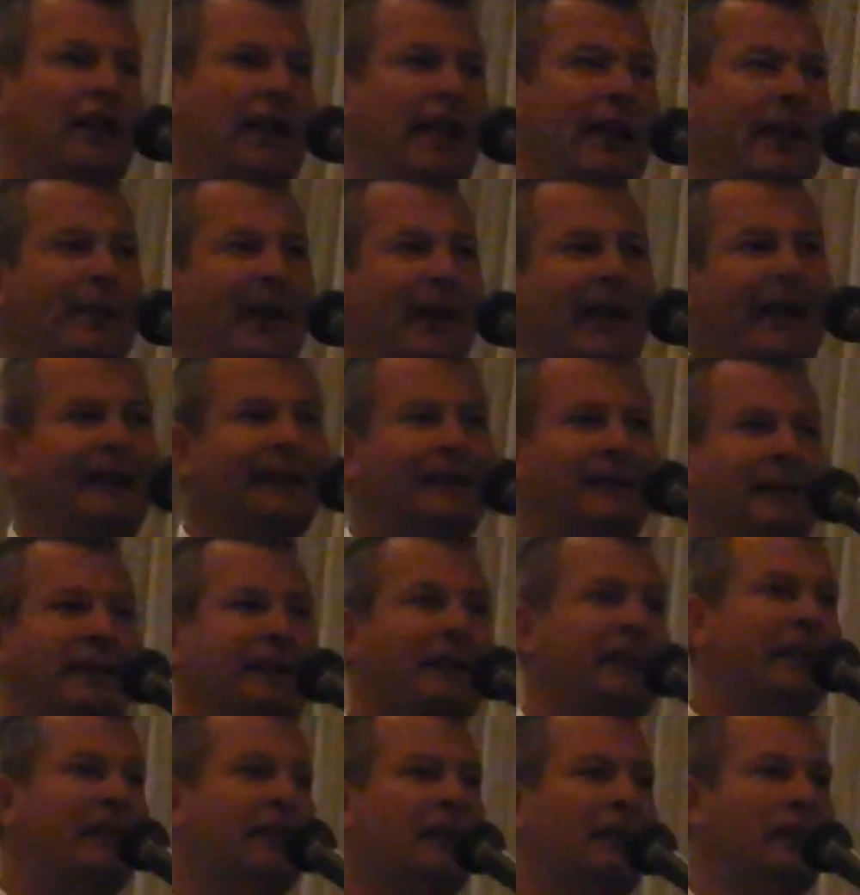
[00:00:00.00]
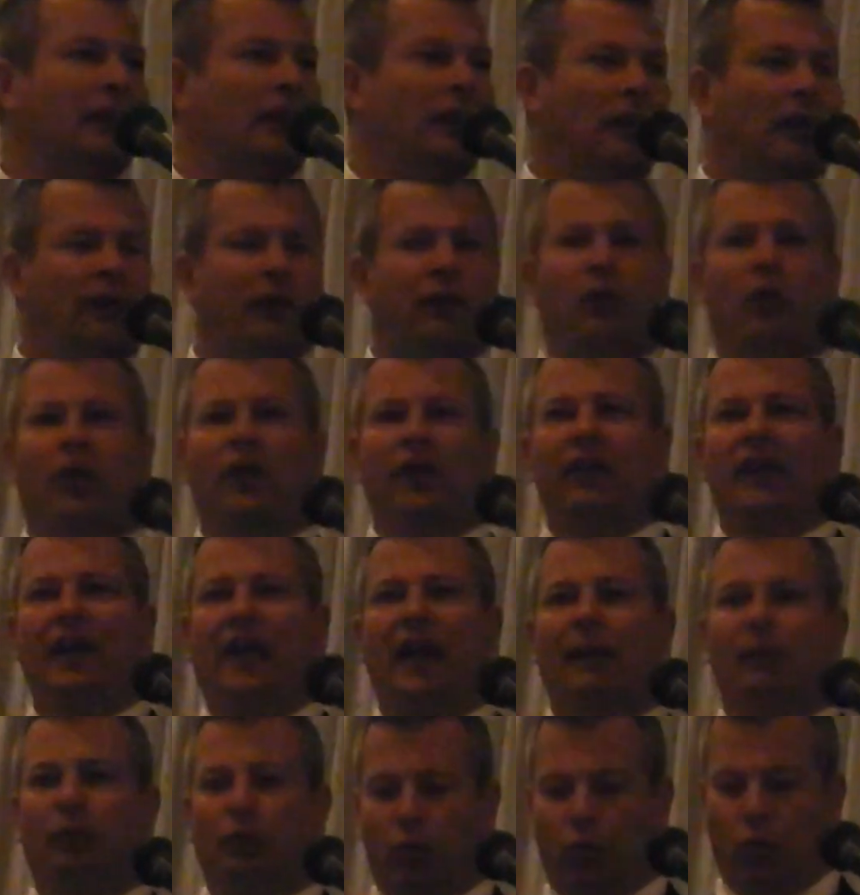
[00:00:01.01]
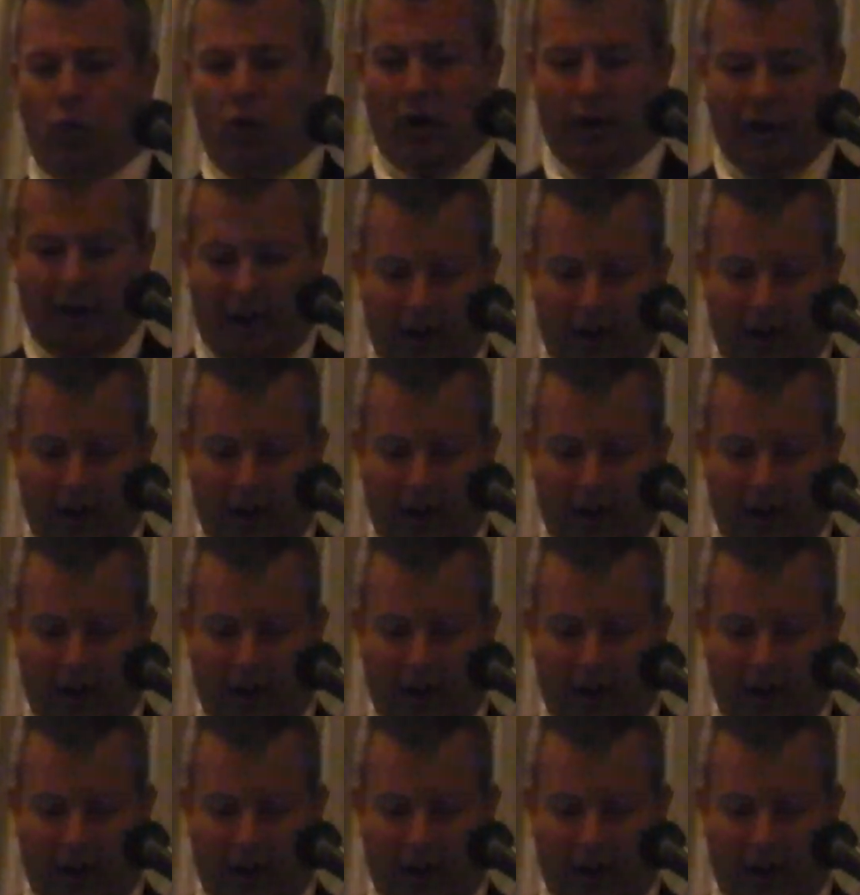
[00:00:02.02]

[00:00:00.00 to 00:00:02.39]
game 18, fourth game 20.